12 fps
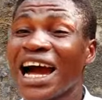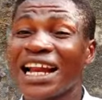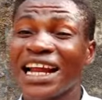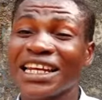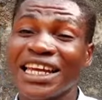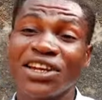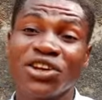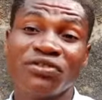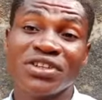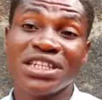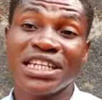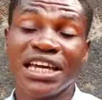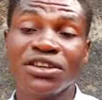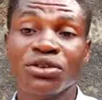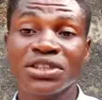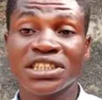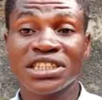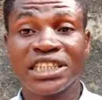and at the end of the day you
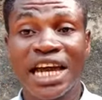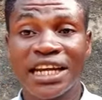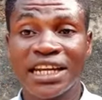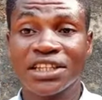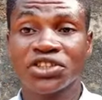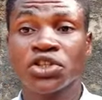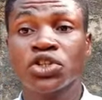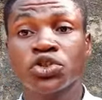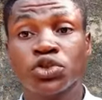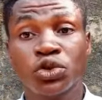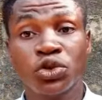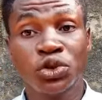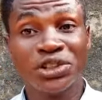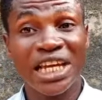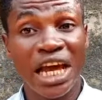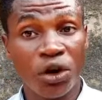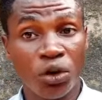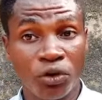decided to use
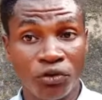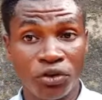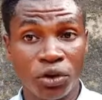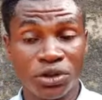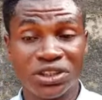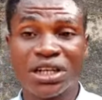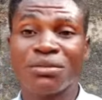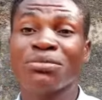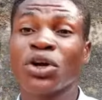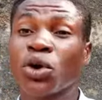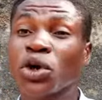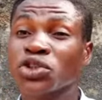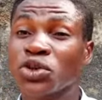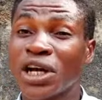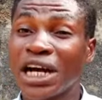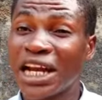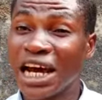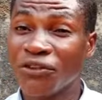Echo Float because you
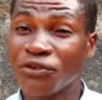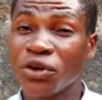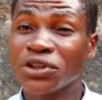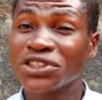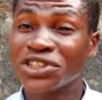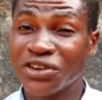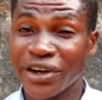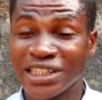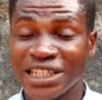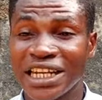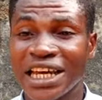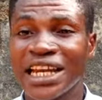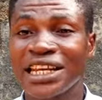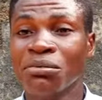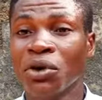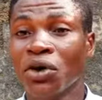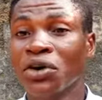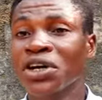can't afford scratching
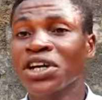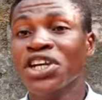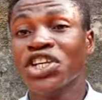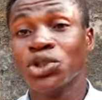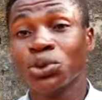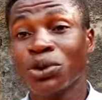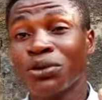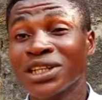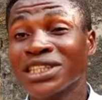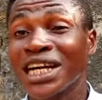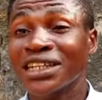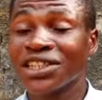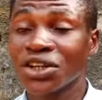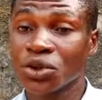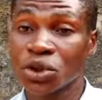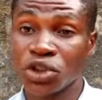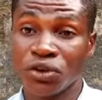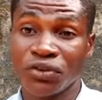anymore. It will retard the
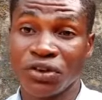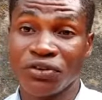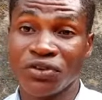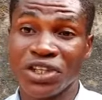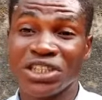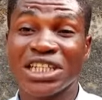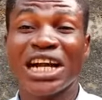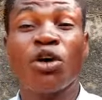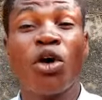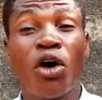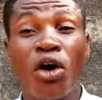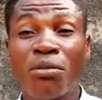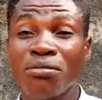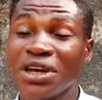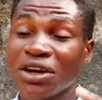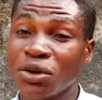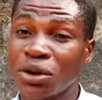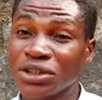growth of your fish, or may
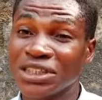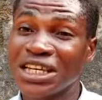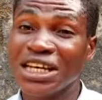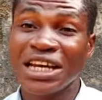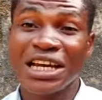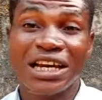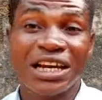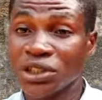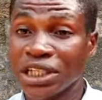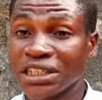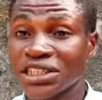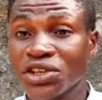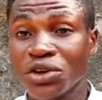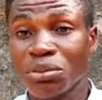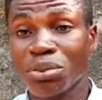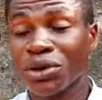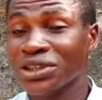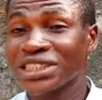cause mortality in your
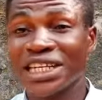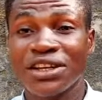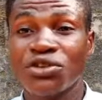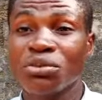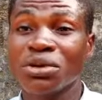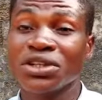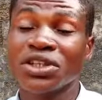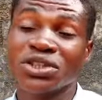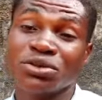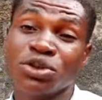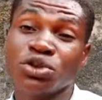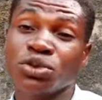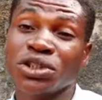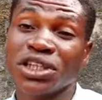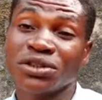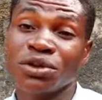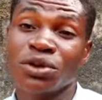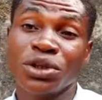ponds, and you'll just
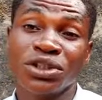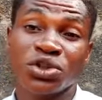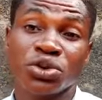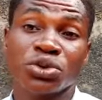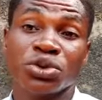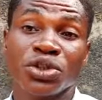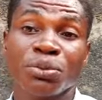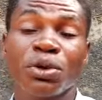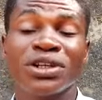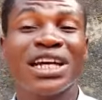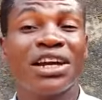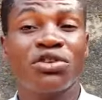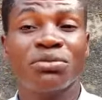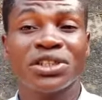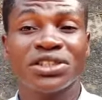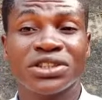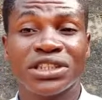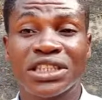be going to the pond and you'll be
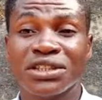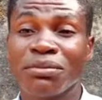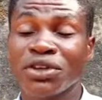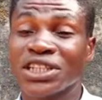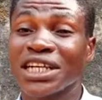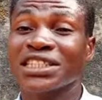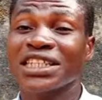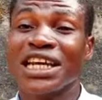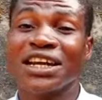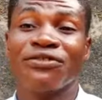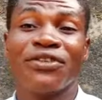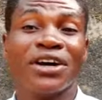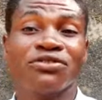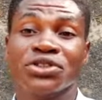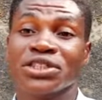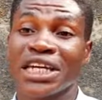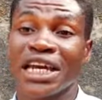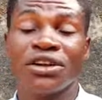seeing mortality like 5 to
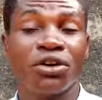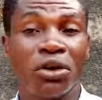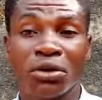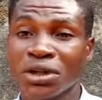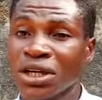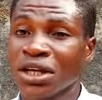10 or